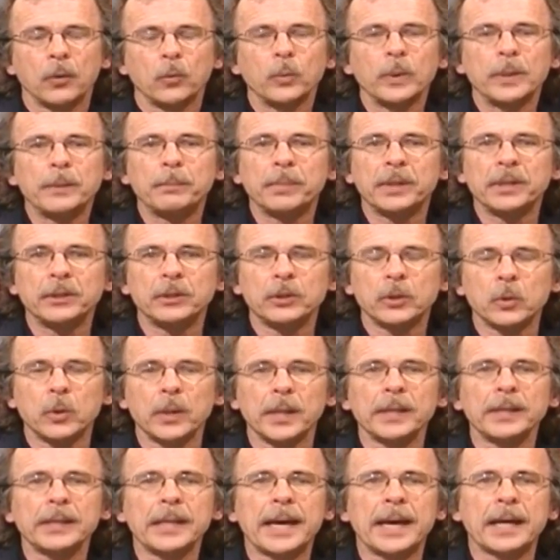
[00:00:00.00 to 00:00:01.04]
We've been
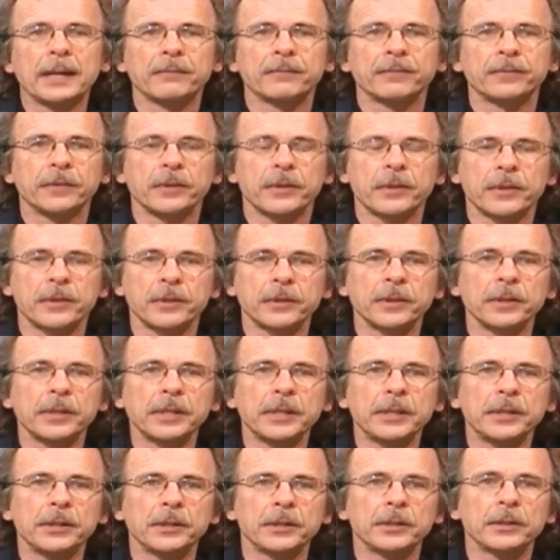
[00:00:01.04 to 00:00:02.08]
doing that for 30
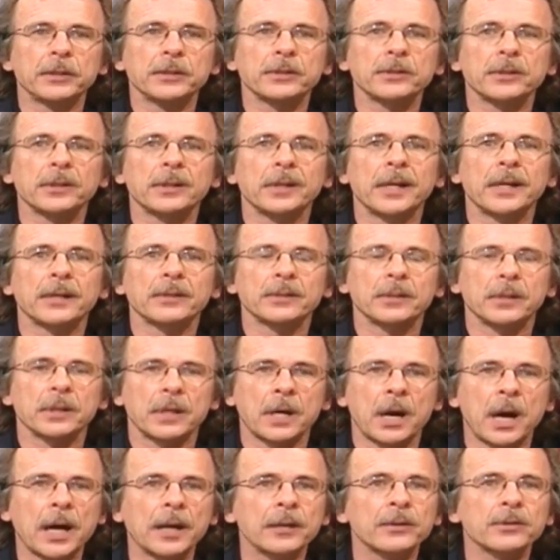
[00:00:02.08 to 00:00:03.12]
years, and as a
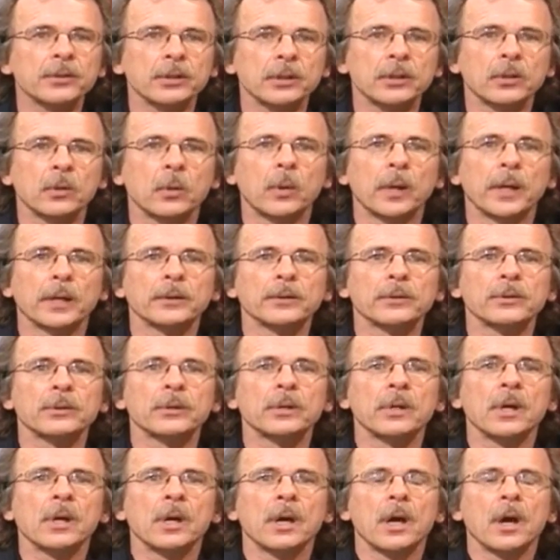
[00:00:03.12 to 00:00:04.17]

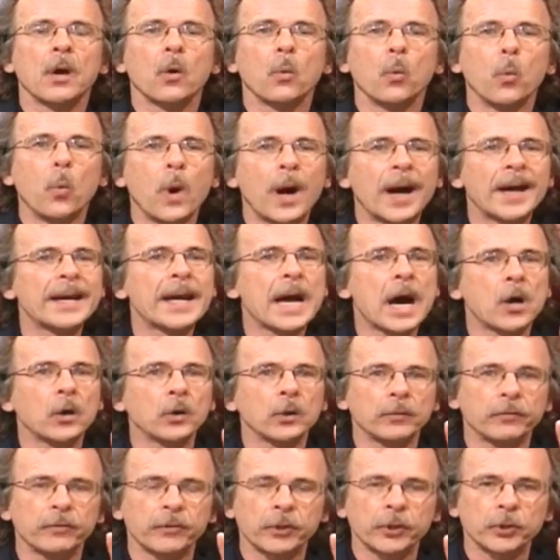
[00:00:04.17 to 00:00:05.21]
consequence, one
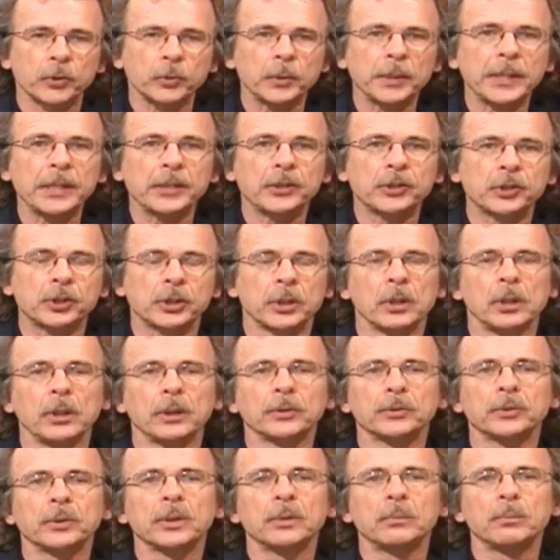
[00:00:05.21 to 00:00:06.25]
out of three
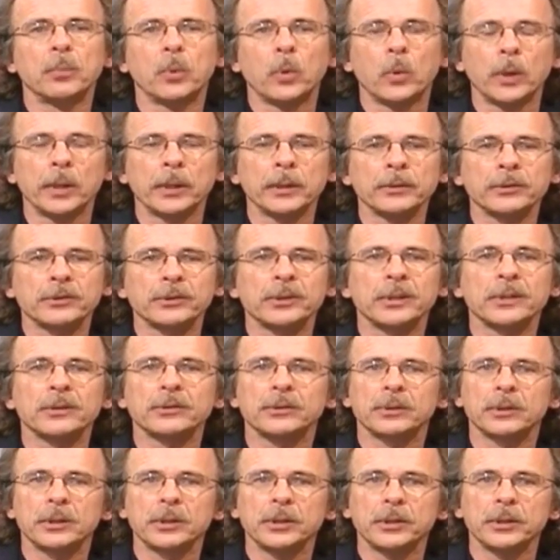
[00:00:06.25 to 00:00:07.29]
children born
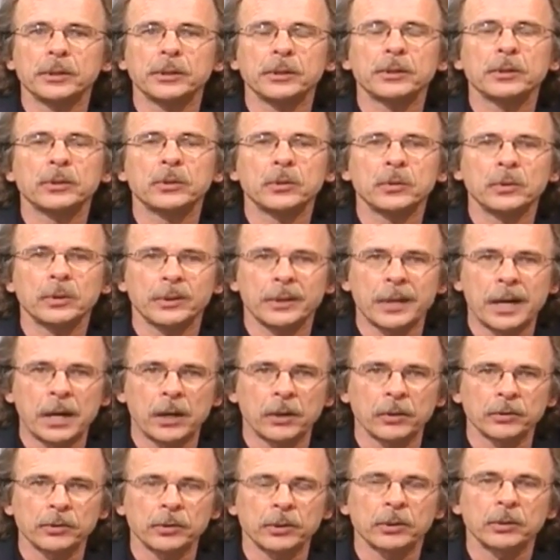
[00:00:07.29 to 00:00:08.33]
since the year
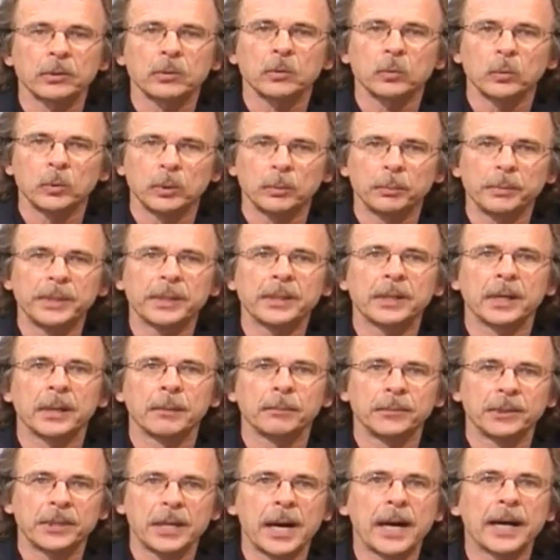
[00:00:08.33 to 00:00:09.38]
2000 will
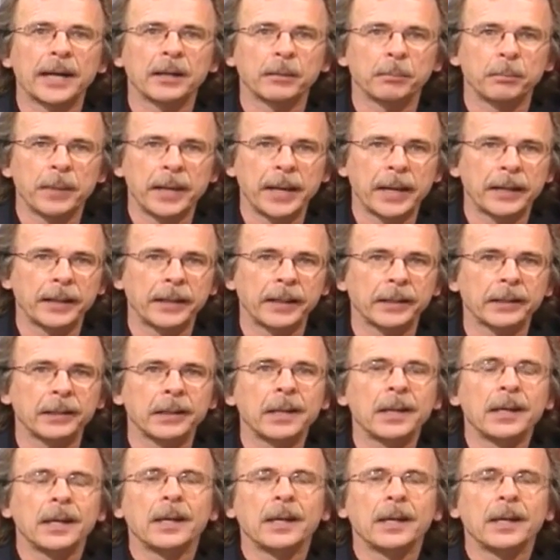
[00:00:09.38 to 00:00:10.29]
become diabetic.